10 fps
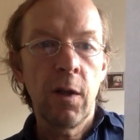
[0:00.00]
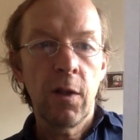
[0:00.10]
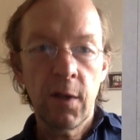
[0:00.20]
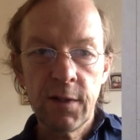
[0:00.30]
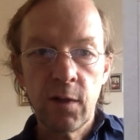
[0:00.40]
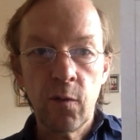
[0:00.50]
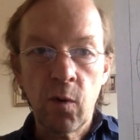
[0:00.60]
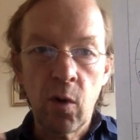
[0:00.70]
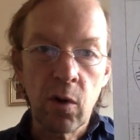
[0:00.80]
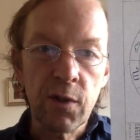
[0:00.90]
This, of
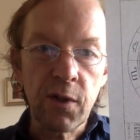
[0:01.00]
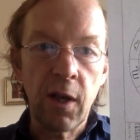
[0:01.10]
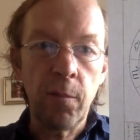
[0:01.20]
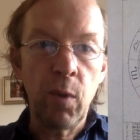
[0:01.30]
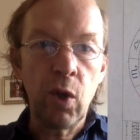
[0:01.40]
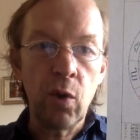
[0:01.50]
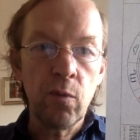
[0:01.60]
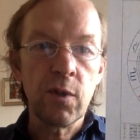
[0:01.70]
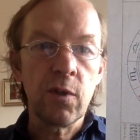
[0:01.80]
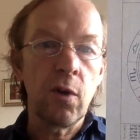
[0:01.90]
course, can be
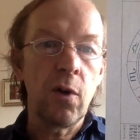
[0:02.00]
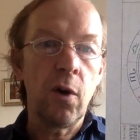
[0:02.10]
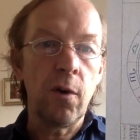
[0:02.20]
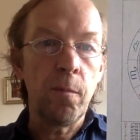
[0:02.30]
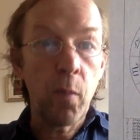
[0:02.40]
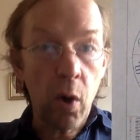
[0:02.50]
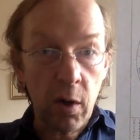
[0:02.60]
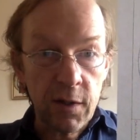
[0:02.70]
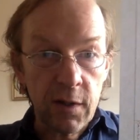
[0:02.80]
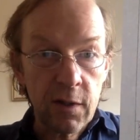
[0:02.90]
used on a
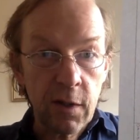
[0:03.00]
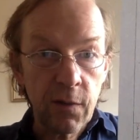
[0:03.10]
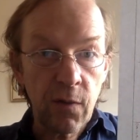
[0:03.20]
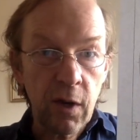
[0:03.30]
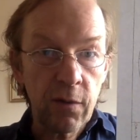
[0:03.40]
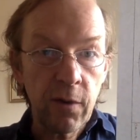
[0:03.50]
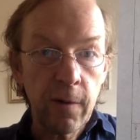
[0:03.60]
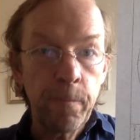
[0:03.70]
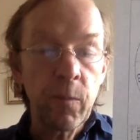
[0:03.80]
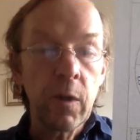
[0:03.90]
positive
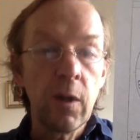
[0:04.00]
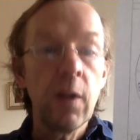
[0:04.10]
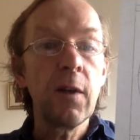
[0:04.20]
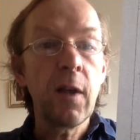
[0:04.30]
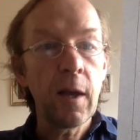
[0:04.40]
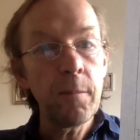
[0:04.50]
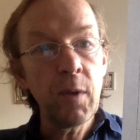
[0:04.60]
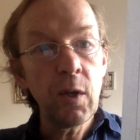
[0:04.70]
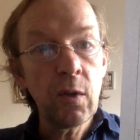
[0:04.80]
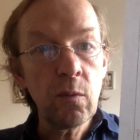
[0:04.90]
level. It can
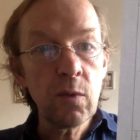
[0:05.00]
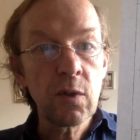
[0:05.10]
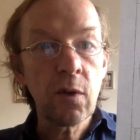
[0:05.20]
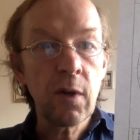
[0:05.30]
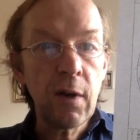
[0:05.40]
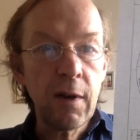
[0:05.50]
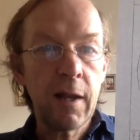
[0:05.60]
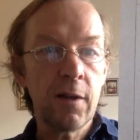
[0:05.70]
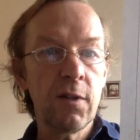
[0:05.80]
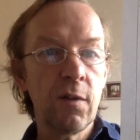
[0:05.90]
be used on a
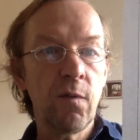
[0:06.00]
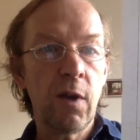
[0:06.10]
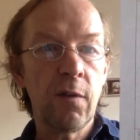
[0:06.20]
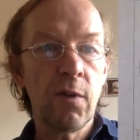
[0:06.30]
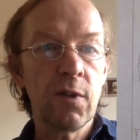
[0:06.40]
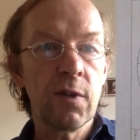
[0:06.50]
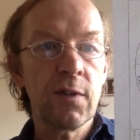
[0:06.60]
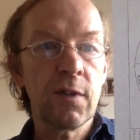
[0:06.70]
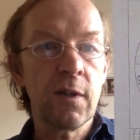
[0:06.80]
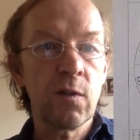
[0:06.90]
negative level
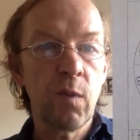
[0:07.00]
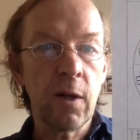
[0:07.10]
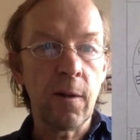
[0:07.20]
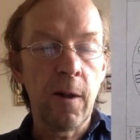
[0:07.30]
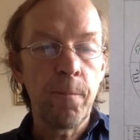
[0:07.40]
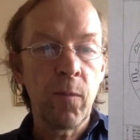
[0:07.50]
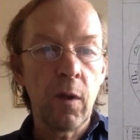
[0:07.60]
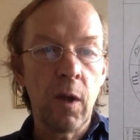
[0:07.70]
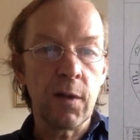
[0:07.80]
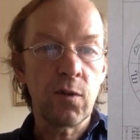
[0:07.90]
just as well.
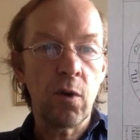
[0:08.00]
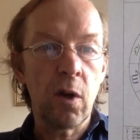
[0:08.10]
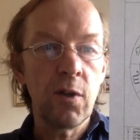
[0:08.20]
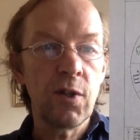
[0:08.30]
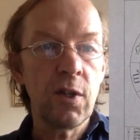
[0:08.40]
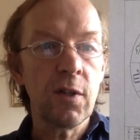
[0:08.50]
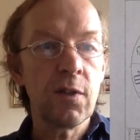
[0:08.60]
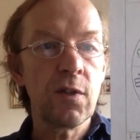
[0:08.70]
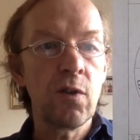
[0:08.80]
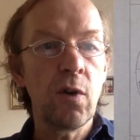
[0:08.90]
Astrology
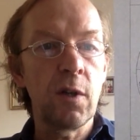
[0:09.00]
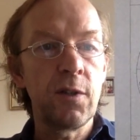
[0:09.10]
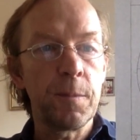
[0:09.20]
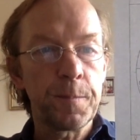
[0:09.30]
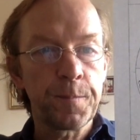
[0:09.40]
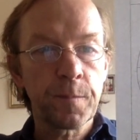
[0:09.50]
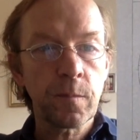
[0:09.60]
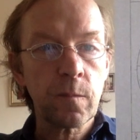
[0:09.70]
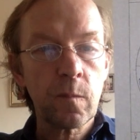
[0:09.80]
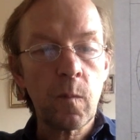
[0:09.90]
is not
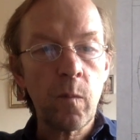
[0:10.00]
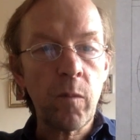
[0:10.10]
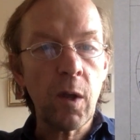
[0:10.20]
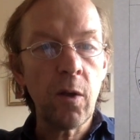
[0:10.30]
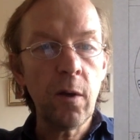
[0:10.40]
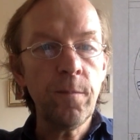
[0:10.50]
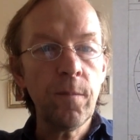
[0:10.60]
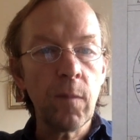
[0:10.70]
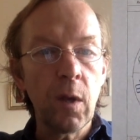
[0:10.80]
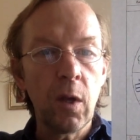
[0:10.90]

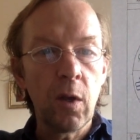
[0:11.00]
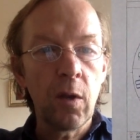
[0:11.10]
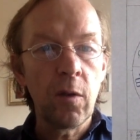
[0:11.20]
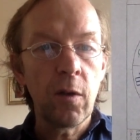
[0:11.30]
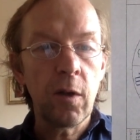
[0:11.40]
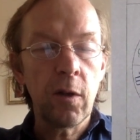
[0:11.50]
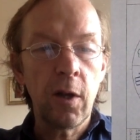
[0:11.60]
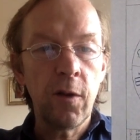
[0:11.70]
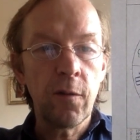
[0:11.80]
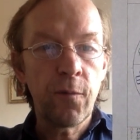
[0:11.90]

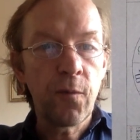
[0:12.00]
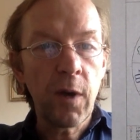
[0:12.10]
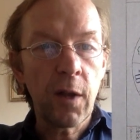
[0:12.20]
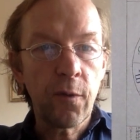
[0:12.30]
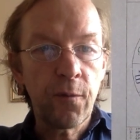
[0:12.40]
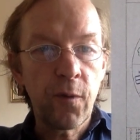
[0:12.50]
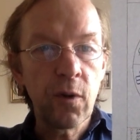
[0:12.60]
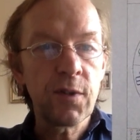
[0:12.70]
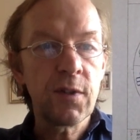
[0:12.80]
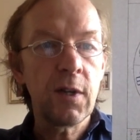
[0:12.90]
at the
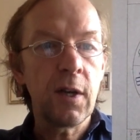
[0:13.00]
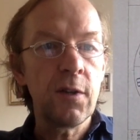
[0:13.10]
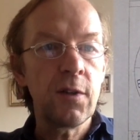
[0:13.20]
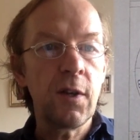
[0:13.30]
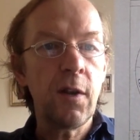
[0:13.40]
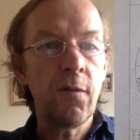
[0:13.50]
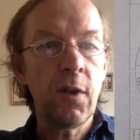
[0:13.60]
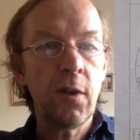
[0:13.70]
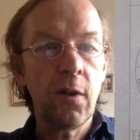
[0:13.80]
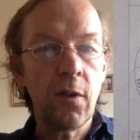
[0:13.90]
first hand
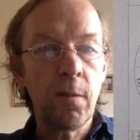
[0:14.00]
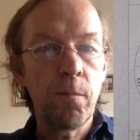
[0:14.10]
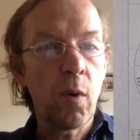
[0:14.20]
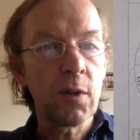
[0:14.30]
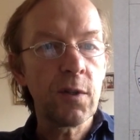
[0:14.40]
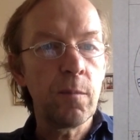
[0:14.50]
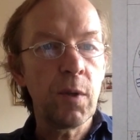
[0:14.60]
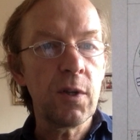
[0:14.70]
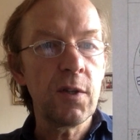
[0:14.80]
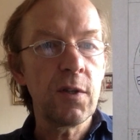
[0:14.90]
giving the
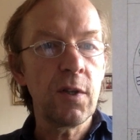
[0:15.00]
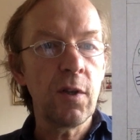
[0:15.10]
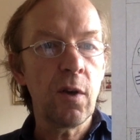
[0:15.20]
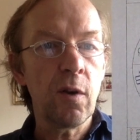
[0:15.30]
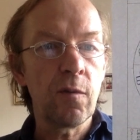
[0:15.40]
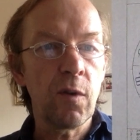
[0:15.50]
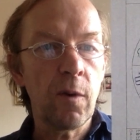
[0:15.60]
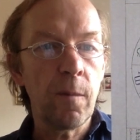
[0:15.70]
possibility of